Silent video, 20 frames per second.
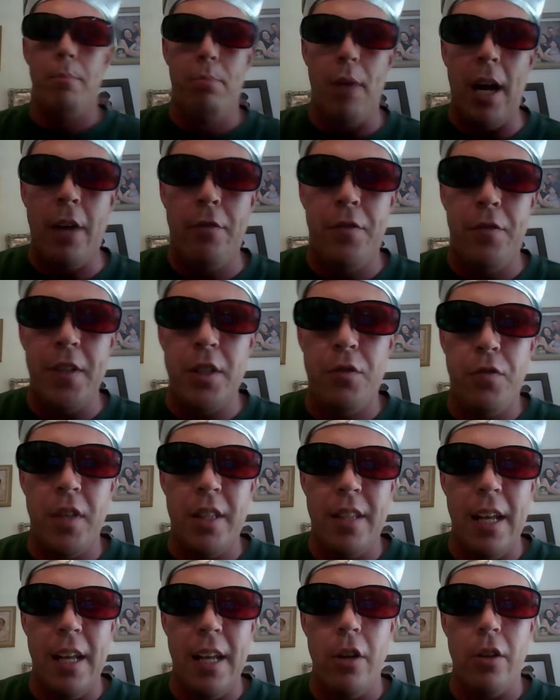breakfast for
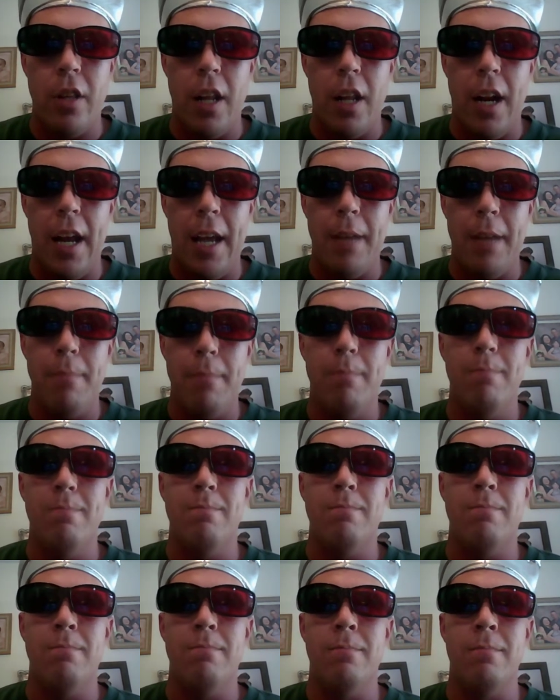dinner tonight.
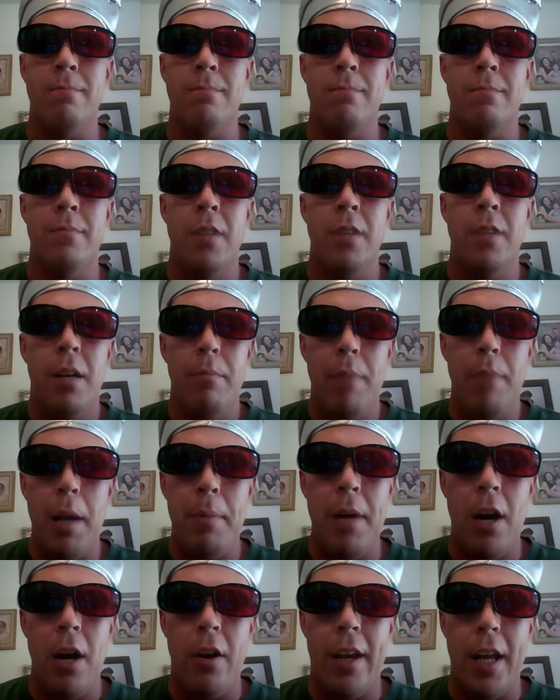Mmm.
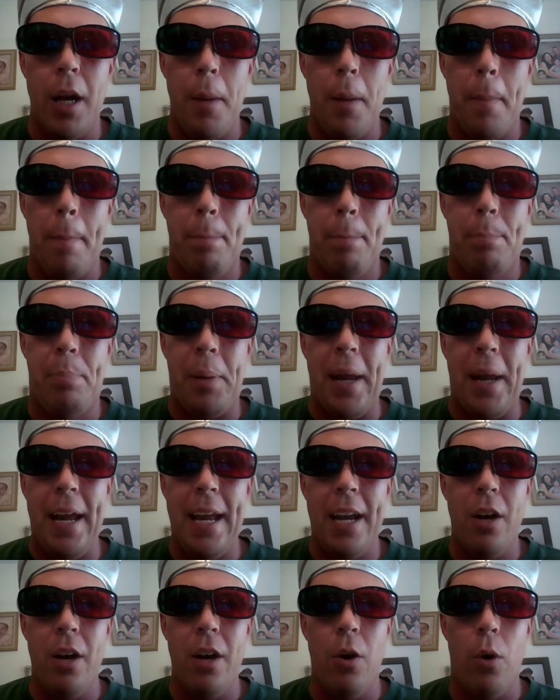Maybe I'll get a
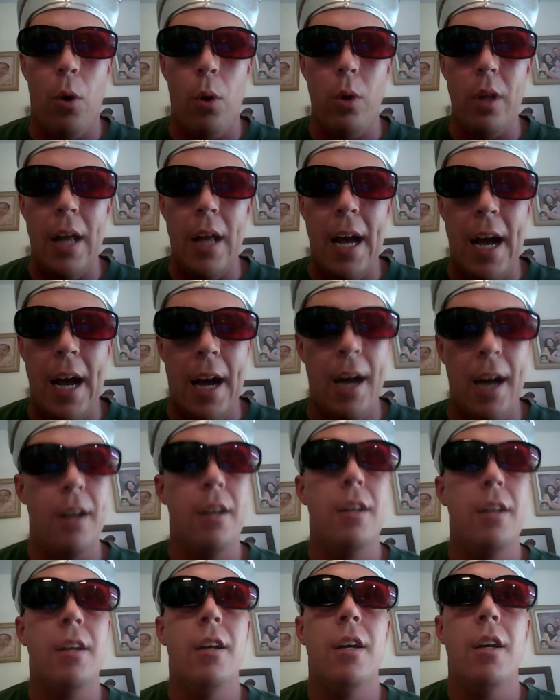big old uh,
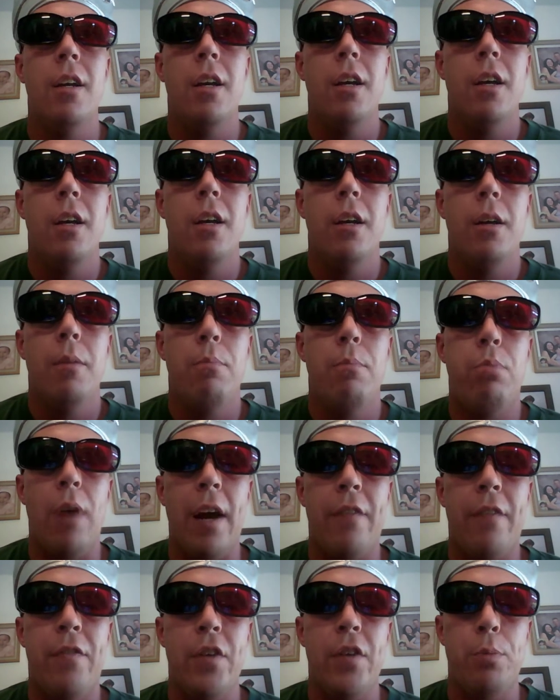
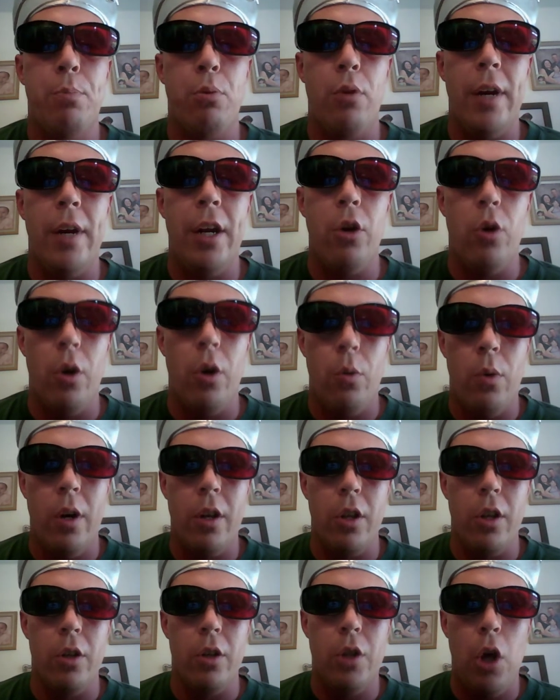breakfast burrito and
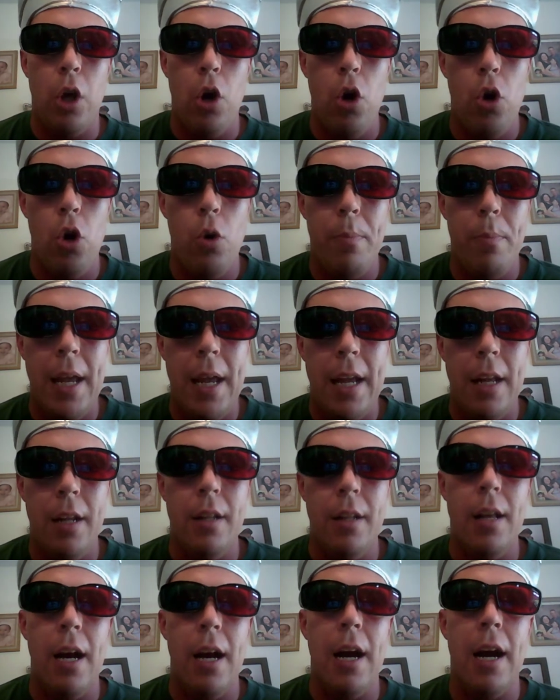one of those
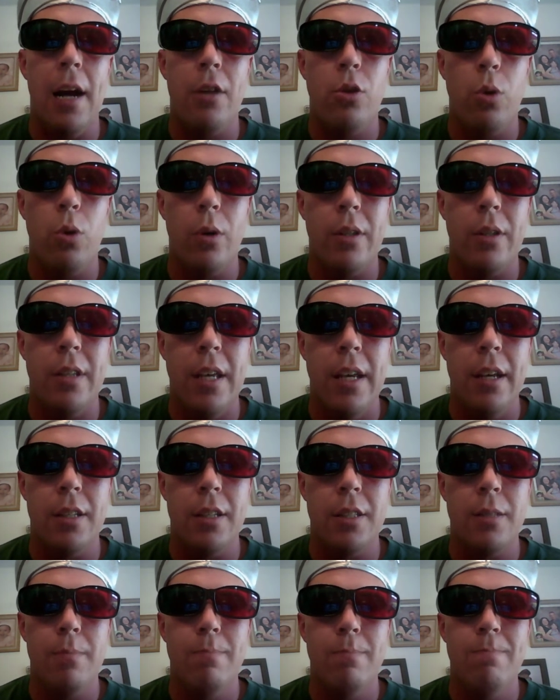homemade uh,
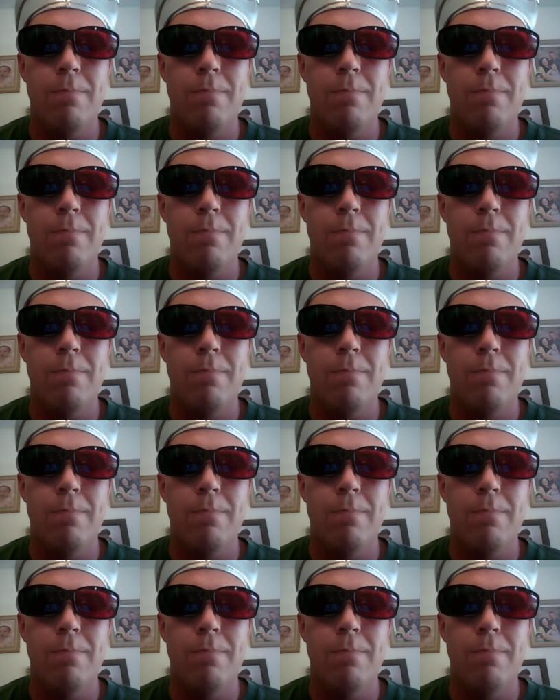tortillas